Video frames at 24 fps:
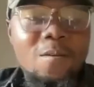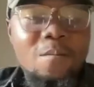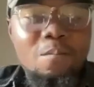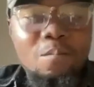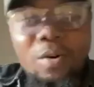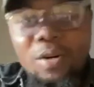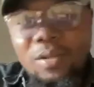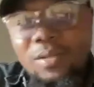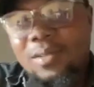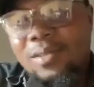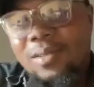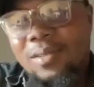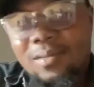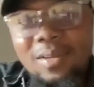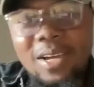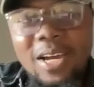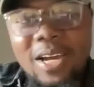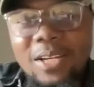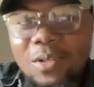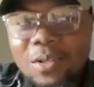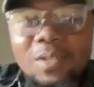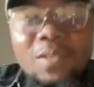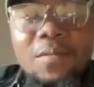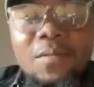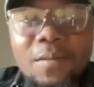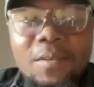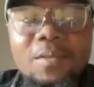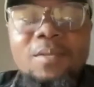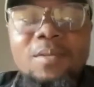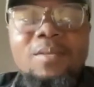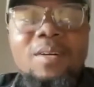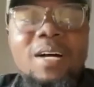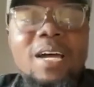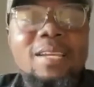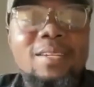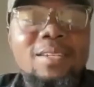but I just
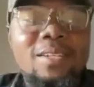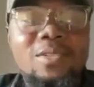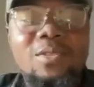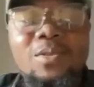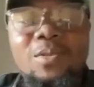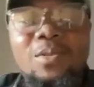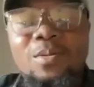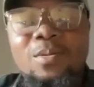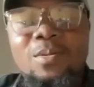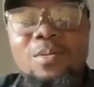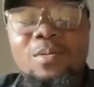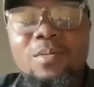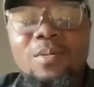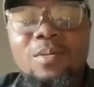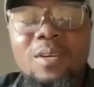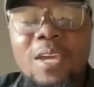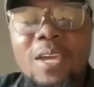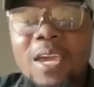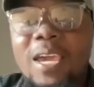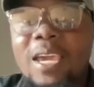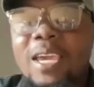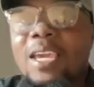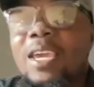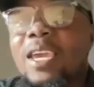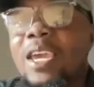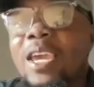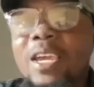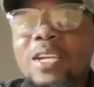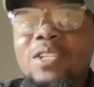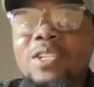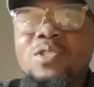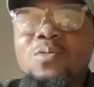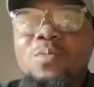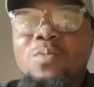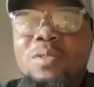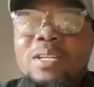feel I need to
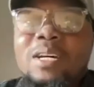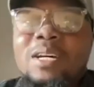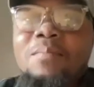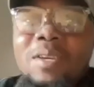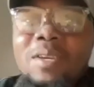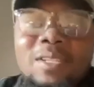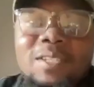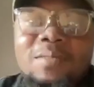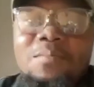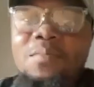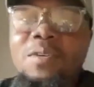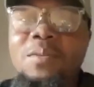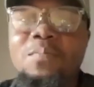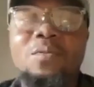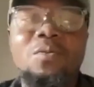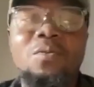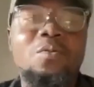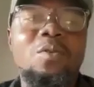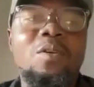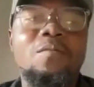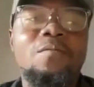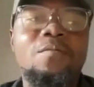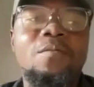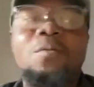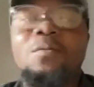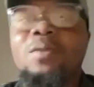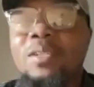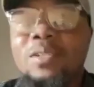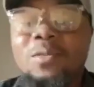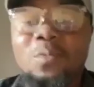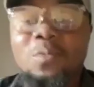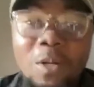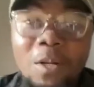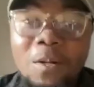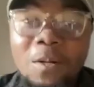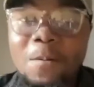engage with amazing people going forward
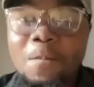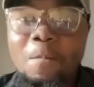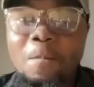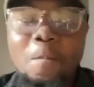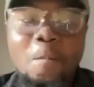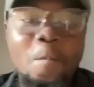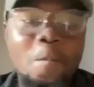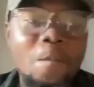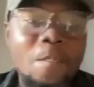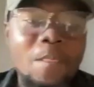as well.